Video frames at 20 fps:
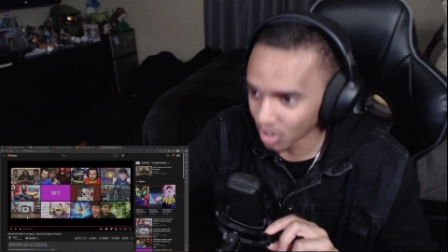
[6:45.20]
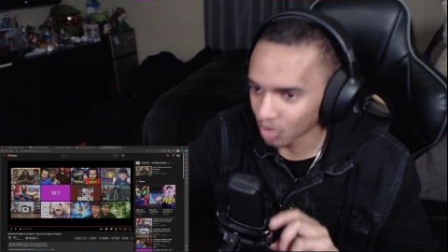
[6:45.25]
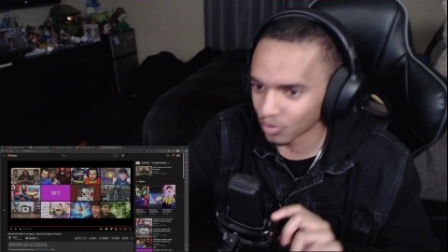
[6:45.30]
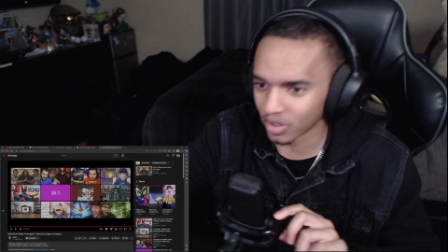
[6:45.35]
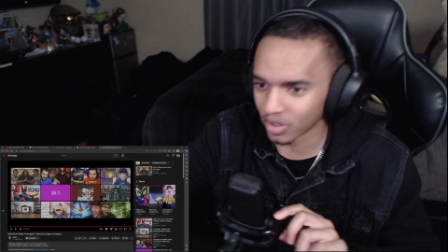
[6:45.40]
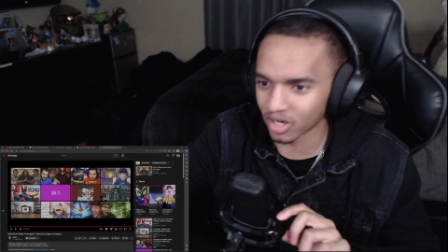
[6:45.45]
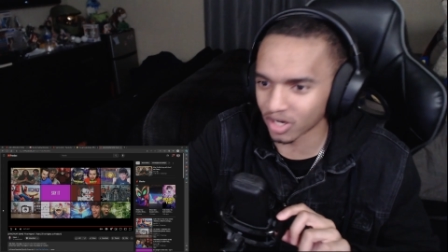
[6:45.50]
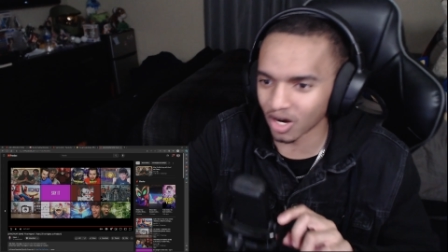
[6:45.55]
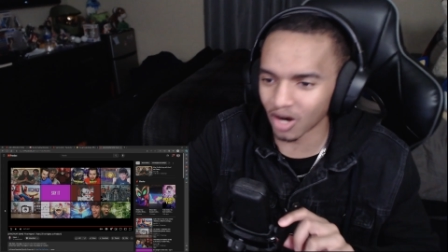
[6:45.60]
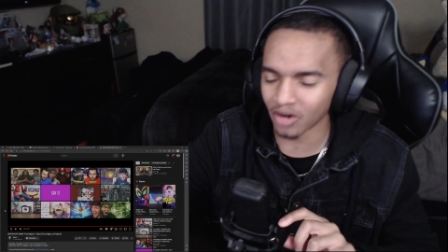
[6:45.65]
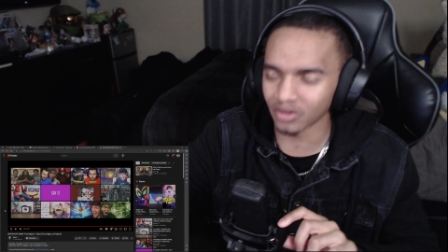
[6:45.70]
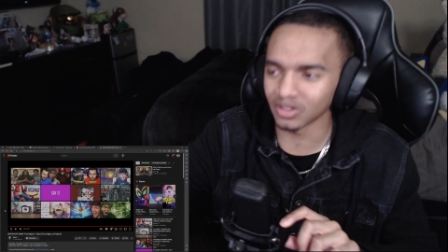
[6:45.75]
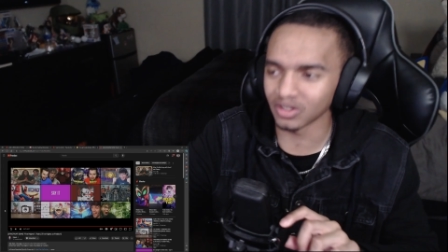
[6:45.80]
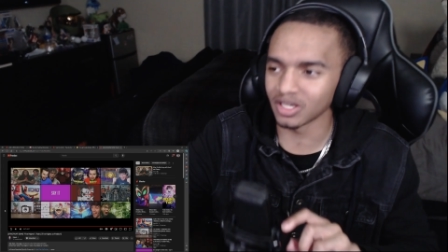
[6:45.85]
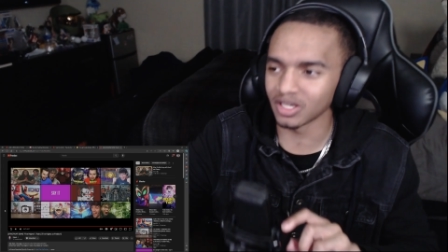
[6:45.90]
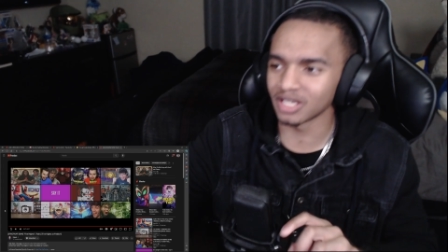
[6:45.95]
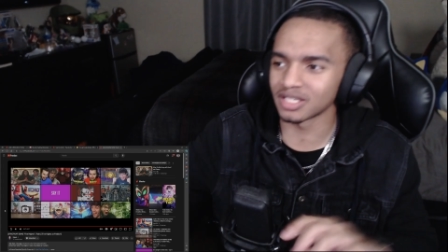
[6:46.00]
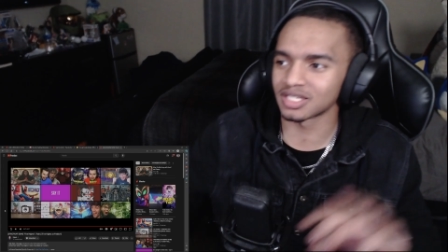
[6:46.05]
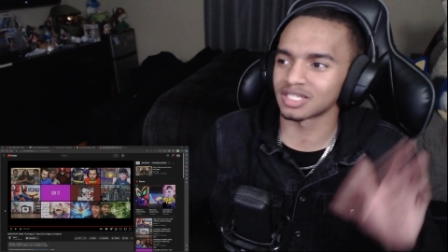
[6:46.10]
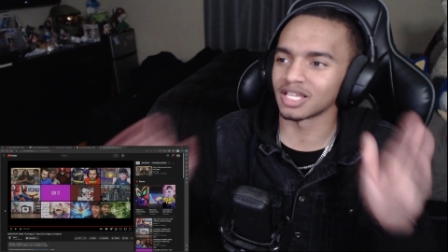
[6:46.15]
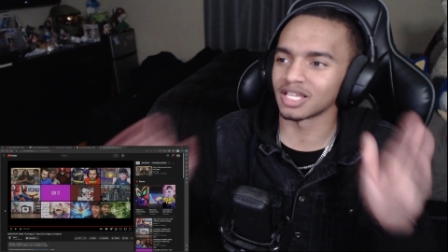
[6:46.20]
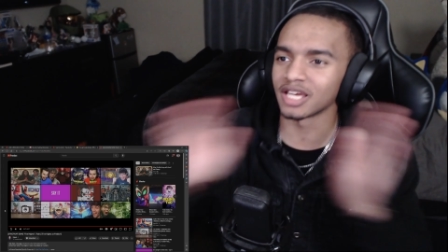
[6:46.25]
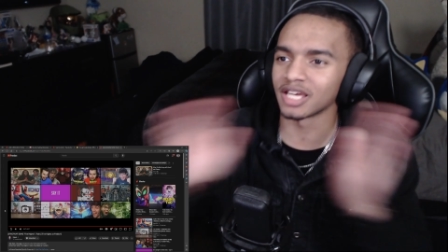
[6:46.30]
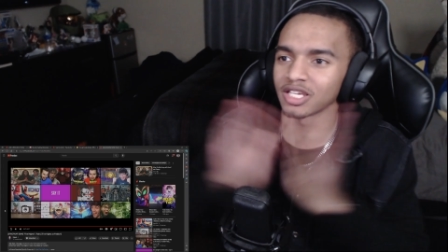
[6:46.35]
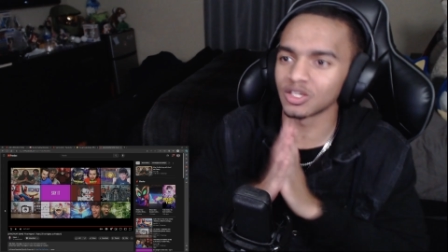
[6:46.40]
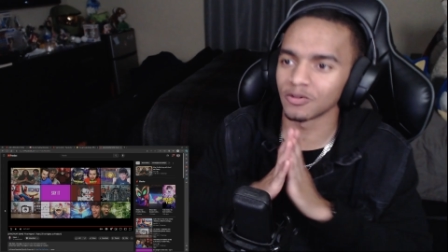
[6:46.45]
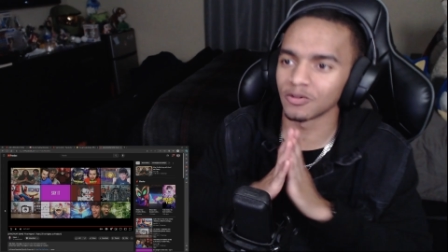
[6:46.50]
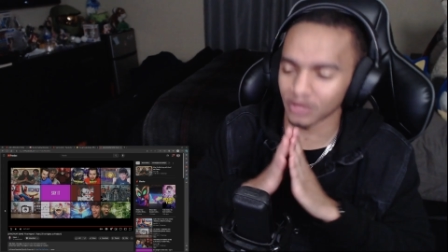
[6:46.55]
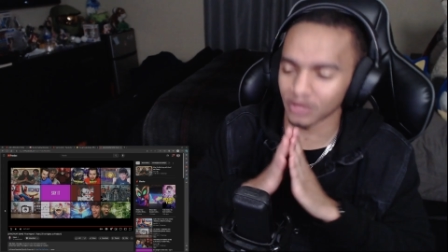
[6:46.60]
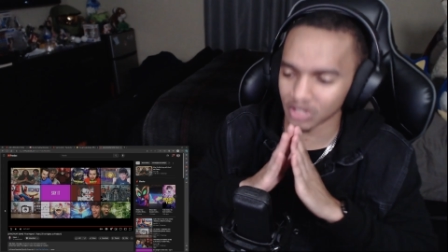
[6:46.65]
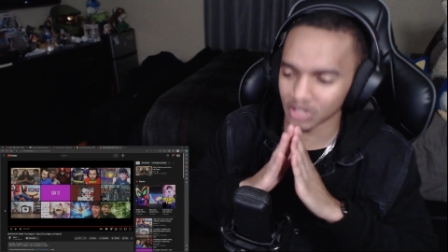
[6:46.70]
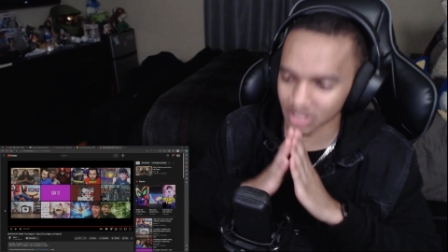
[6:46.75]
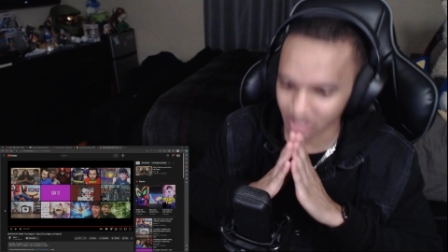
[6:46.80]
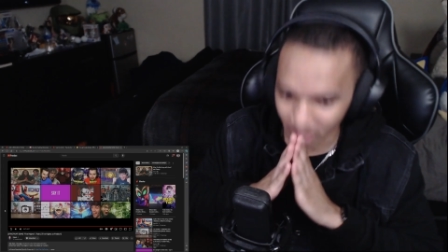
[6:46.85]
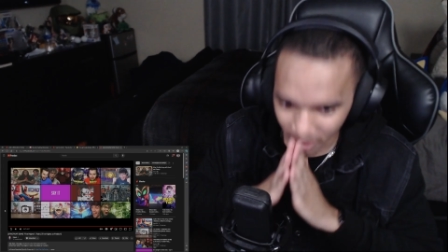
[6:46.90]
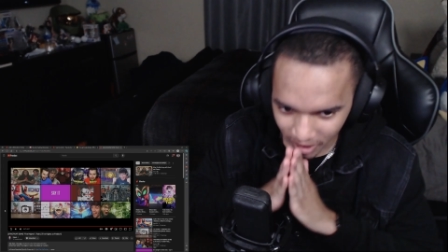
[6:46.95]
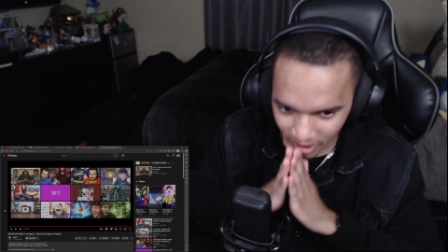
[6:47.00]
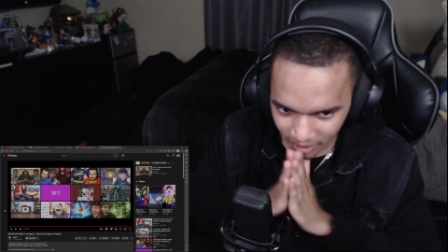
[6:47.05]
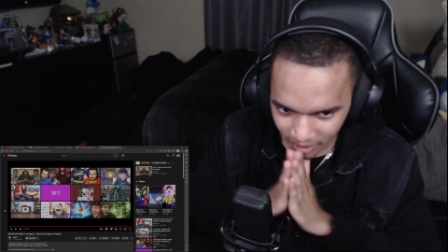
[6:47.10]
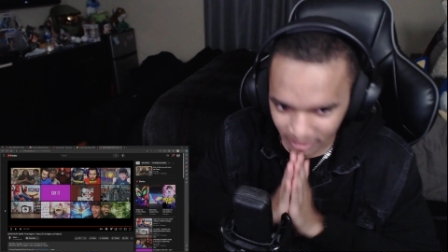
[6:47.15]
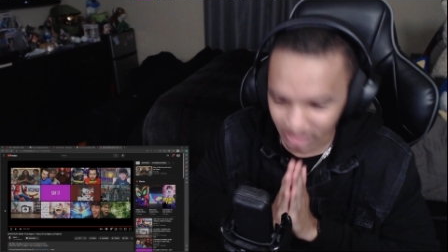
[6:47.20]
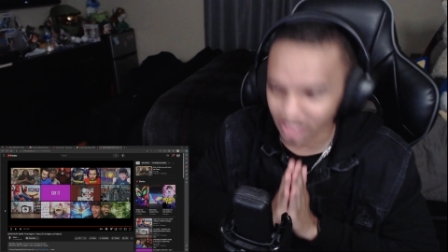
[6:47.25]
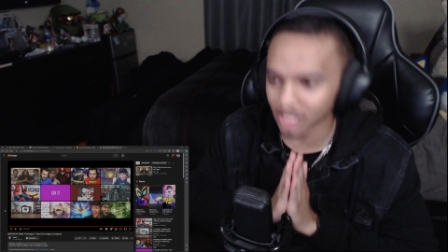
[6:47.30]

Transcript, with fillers: Regardless, thank you for the song.